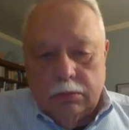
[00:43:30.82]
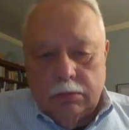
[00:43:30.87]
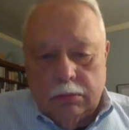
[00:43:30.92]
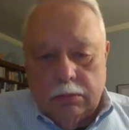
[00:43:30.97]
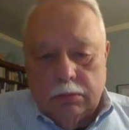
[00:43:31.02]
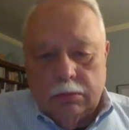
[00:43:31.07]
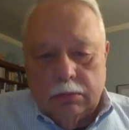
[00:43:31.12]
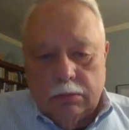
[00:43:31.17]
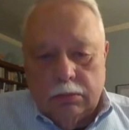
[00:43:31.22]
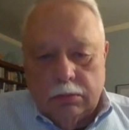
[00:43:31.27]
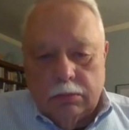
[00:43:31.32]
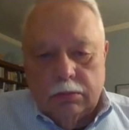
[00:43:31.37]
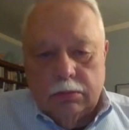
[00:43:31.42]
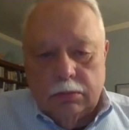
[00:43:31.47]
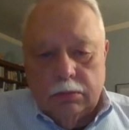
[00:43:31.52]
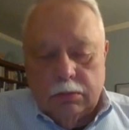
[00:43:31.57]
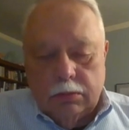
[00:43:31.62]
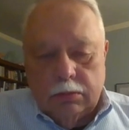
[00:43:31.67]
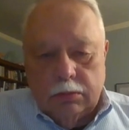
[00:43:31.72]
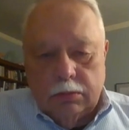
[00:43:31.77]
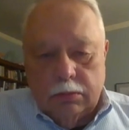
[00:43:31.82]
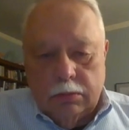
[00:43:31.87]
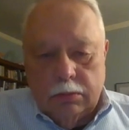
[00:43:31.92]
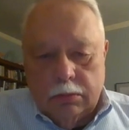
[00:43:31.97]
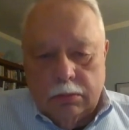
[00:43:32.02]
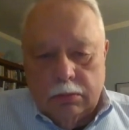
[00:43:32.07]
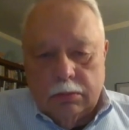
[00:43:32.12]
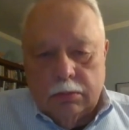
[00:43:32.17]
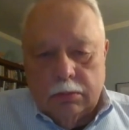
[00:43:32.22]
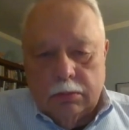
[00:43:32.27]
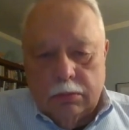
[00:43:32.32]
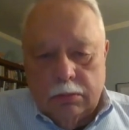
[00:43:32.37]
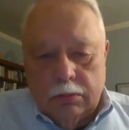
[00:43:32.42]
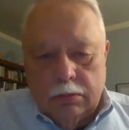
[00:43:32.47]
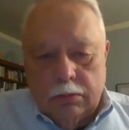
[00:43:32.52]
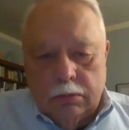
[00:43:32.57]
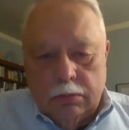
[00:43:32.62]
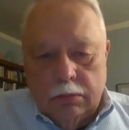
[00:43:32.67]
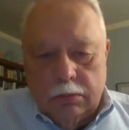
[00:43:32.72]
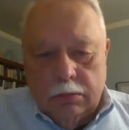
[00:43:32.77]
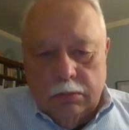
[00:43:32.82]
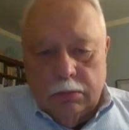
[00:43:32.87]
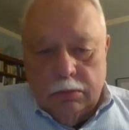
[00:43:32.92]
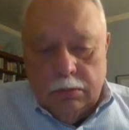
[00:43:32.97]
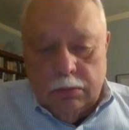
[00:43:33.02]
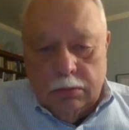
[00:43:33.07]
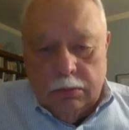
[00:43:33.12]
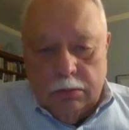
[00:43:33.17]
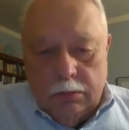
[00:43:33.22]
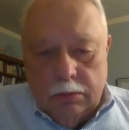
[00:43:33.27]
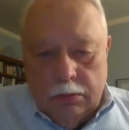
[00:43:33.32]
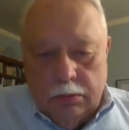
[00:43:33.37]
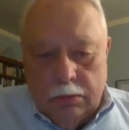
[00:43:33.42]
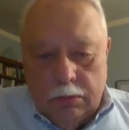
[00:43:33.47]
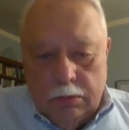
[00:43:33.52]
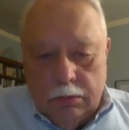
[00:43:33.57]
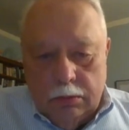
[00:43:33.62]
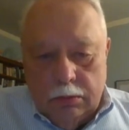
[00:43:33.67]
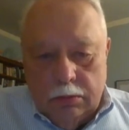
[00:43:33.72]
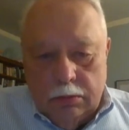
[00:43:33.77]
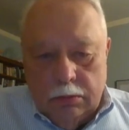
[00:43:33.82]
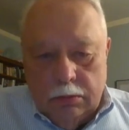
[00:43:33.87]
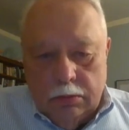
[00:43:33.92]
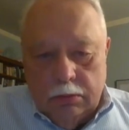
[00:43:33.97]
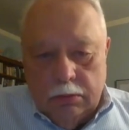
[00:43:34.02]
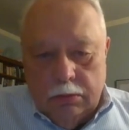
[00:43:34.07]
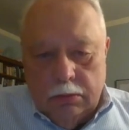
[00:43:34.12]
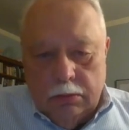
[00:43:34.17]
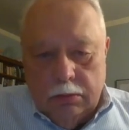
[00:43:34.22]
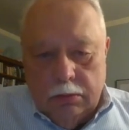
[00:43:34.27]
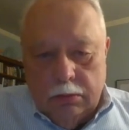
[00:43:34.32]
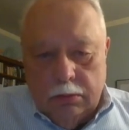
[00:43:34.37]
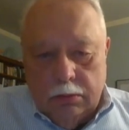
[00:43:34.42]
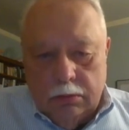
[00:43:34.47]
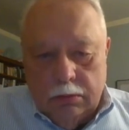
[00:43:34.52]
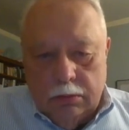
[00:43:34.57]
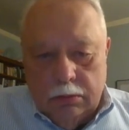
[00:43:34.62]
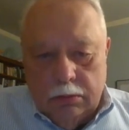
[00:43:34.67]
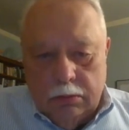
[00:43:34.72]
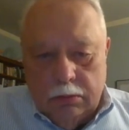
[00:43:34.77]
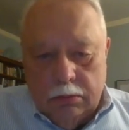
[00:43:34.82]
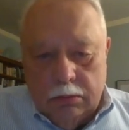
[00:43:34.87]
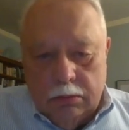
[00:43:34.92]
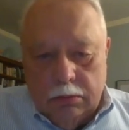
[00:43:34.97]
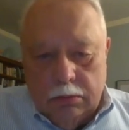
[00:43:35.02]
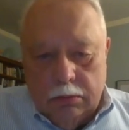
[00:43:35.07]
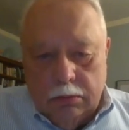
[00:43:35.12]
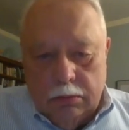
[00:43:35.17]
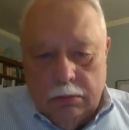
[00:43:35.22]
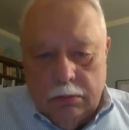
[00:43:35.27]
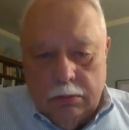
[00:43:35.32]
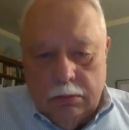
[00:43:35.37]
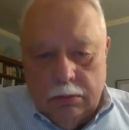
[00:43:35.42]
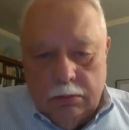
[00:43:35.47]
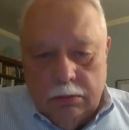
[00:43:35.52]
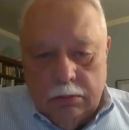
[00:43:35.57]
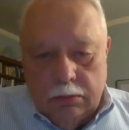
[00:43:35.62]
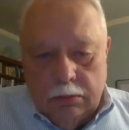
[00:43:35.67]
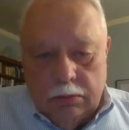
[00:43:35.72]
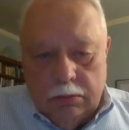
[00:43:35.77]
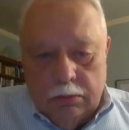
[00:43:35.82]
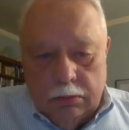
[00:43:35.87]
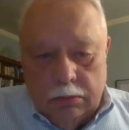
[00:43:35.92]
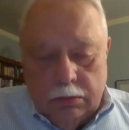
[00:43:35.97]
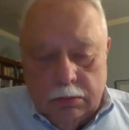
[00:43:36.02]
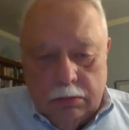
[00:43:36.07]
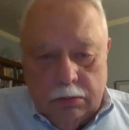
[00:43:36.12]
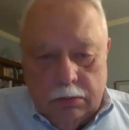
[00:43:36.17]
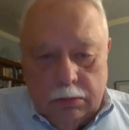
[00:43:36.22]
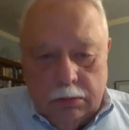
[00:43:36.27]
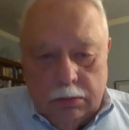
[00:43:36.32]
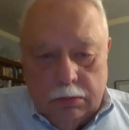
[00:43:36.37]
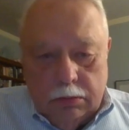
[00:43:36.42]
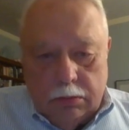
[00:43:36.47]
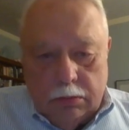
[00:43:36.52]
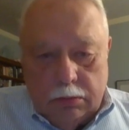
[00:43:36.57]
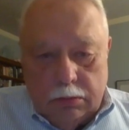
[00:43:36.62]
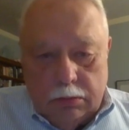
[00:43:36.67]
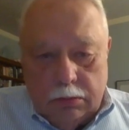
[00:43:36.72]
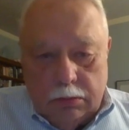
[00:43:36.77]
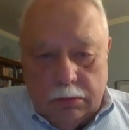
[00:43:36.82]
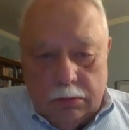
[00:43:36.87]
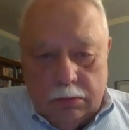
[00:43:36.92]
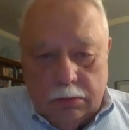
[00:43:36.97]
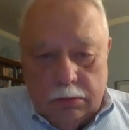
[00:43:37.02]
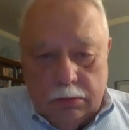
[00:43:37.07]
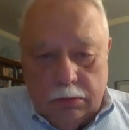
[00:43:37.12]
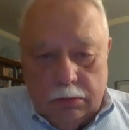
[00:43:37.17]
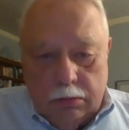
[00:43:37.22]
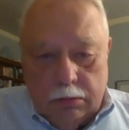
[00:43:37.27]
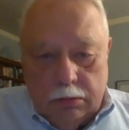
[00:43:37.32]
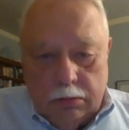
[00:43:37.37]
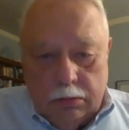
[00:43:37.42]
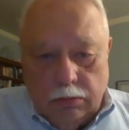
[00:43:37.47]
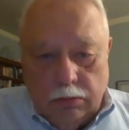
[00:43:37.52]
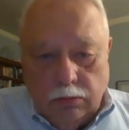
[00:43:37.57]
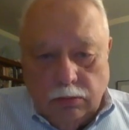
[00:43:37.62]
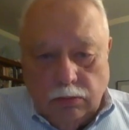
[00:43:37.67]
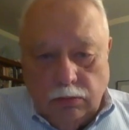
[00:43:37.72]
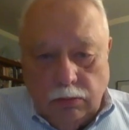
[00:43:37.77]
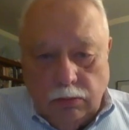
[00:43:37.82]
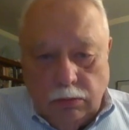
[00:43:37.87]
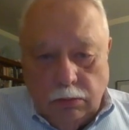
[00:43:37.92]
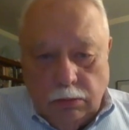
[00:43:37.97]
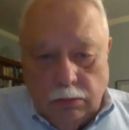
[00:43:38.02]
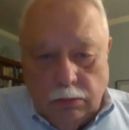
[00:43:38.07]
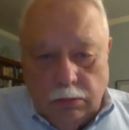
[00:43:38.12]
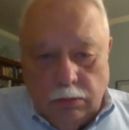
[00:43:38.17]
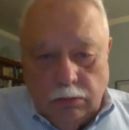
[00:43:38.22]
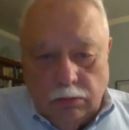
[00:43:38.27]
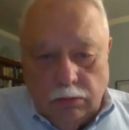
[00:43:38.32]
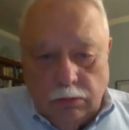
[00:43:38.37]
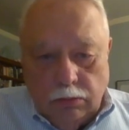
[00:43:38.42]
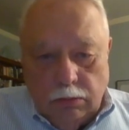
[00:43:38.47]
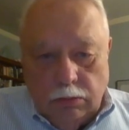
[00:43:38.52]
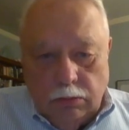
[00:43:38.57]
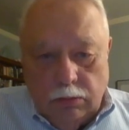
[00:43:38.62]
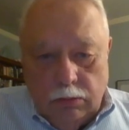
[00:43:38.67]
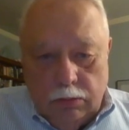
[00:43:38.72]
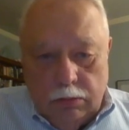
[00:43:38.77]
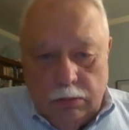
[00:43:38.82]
(not speaking)